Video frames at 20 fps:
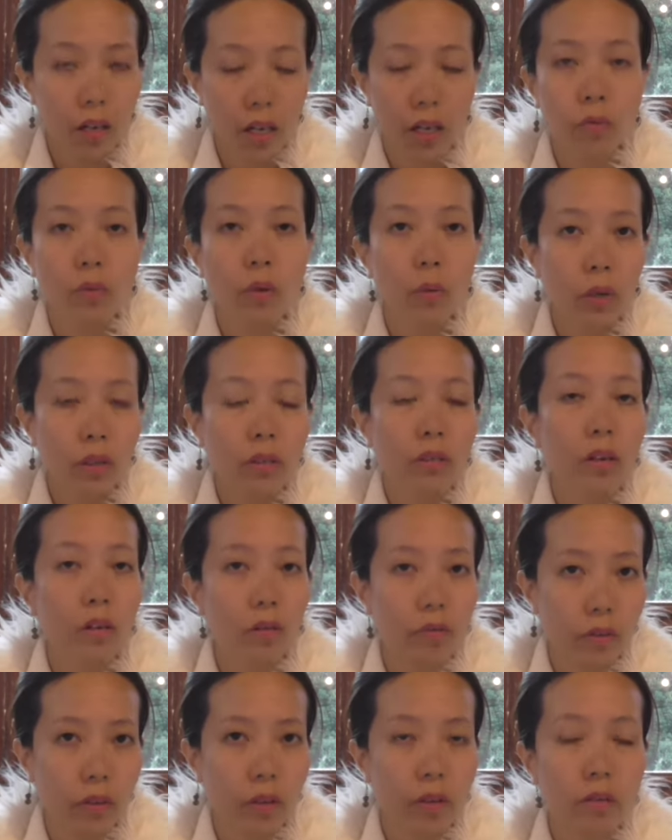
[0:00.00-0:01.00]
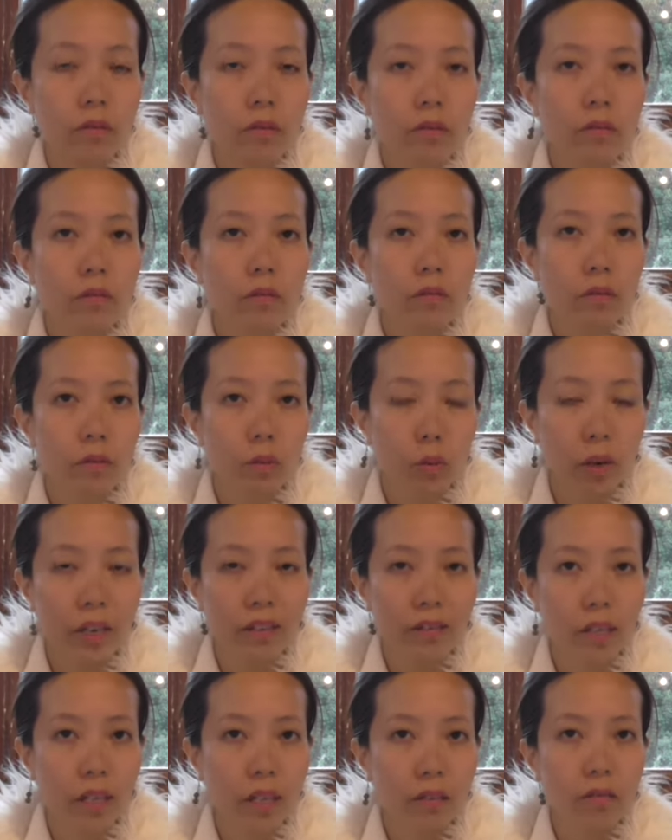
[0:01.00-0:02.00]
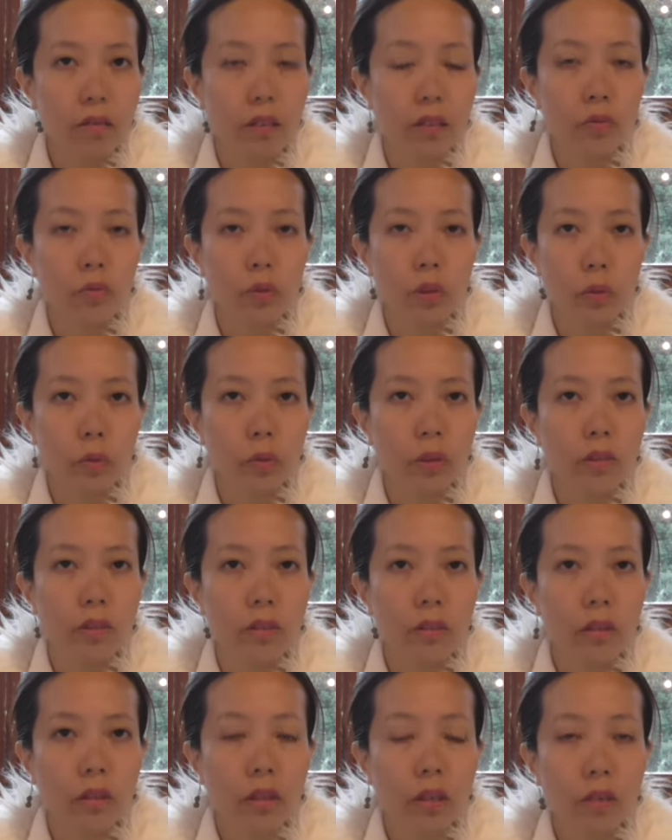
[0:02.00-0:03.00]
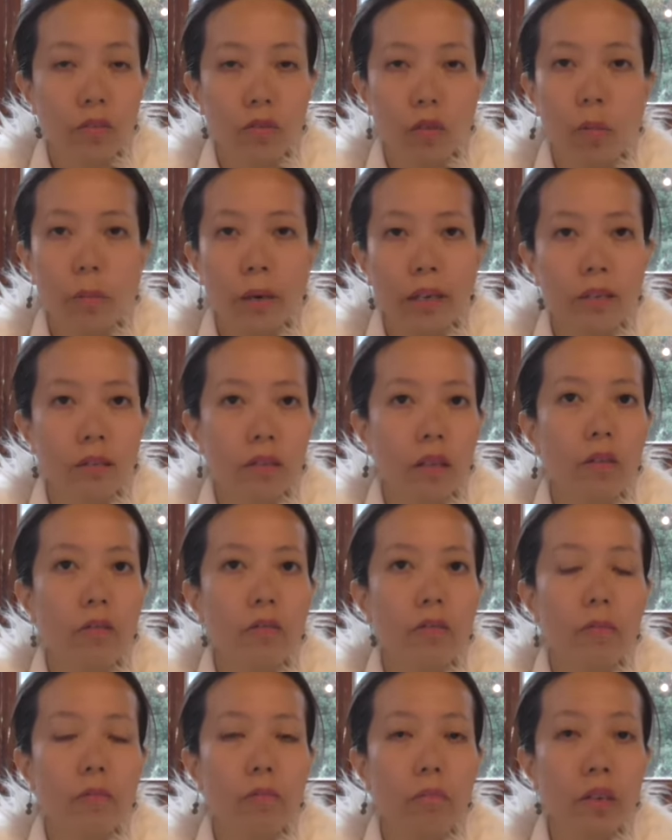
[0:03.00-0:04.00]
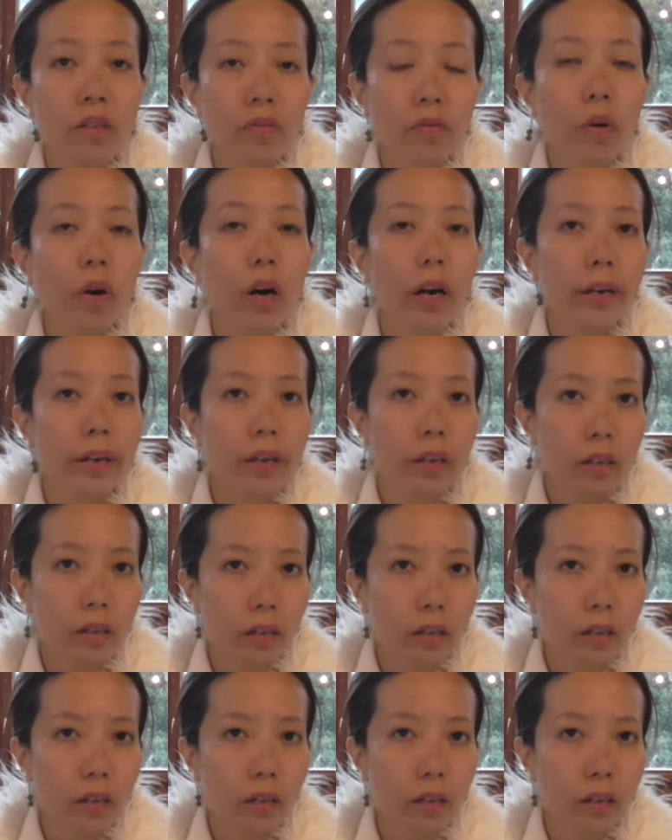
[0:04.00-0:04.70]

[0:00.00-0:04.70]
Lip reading: every one of us to attend this retreat. For myself, before I